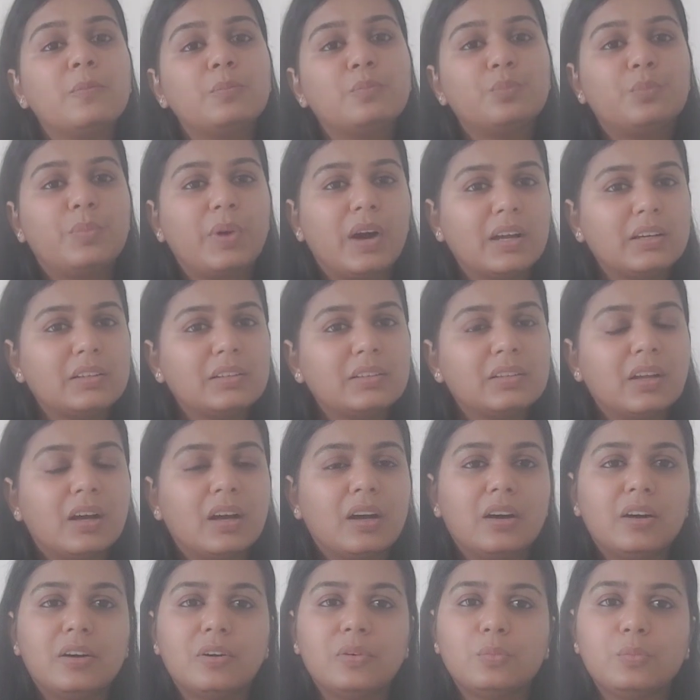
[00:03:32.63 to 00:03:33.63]

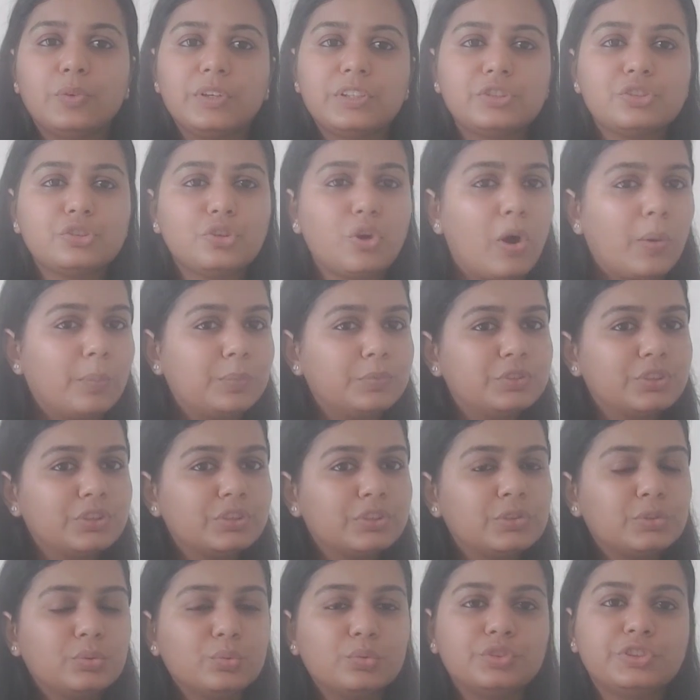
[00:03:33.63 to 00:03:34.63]
But which
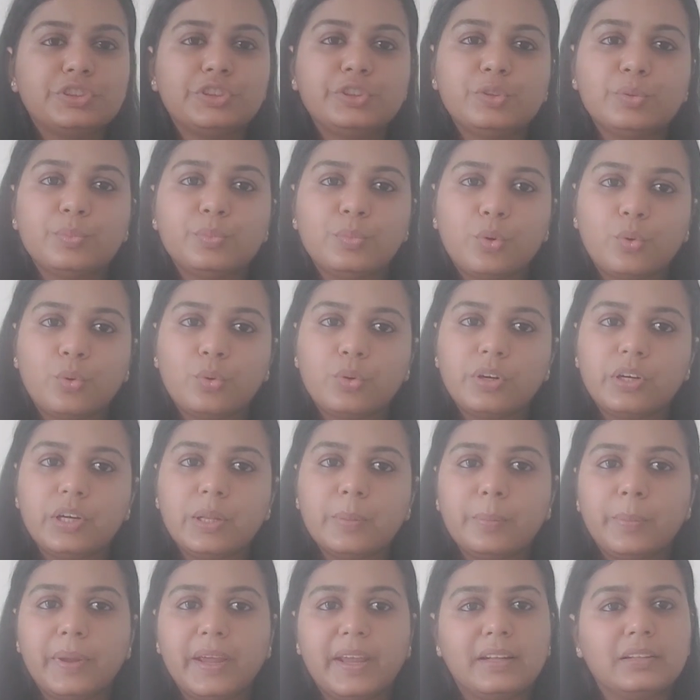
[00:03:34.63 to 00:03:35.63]
option suits you more
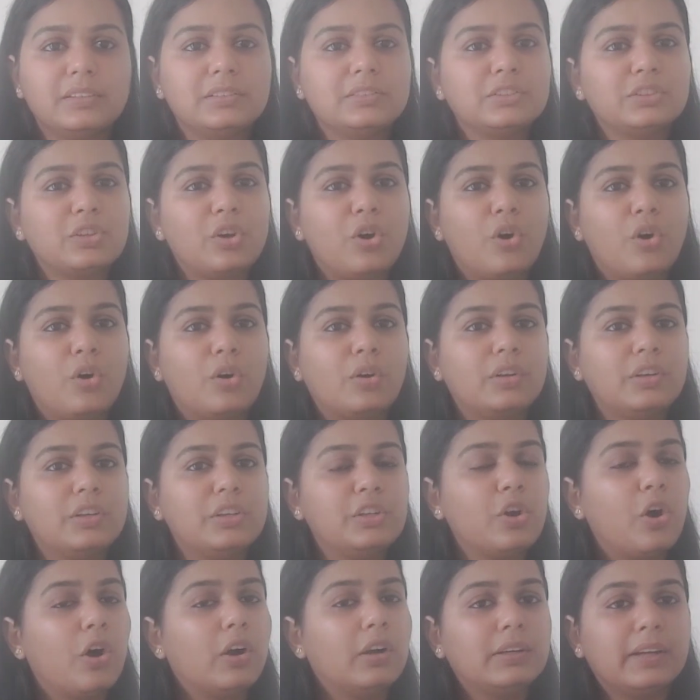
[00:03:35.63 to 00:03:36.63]
depends on
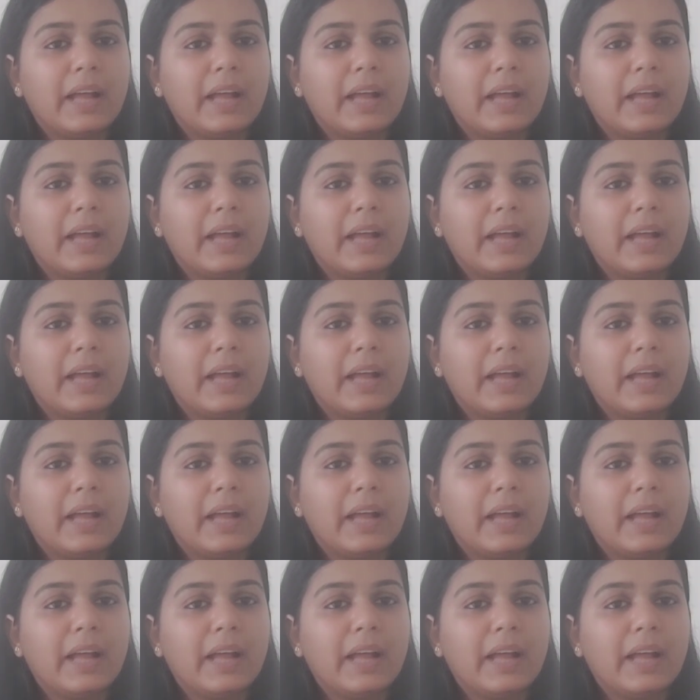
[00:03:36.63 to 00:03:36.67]
your